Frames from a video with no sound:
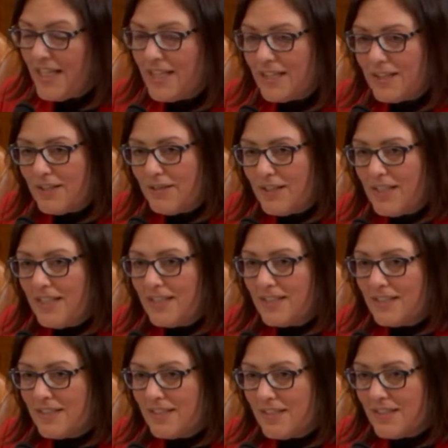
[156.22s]
including
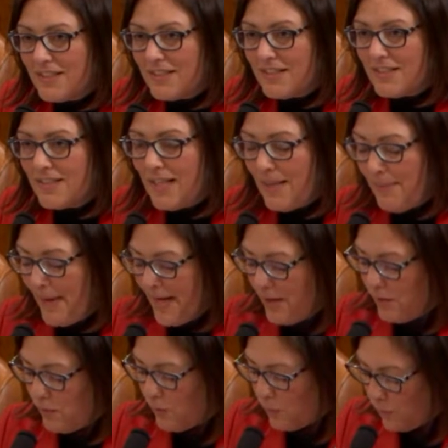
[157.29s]
decisions
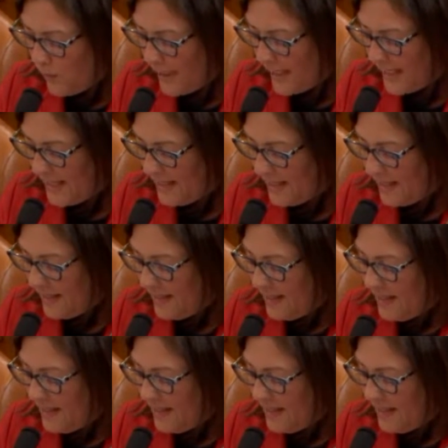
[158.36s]
about when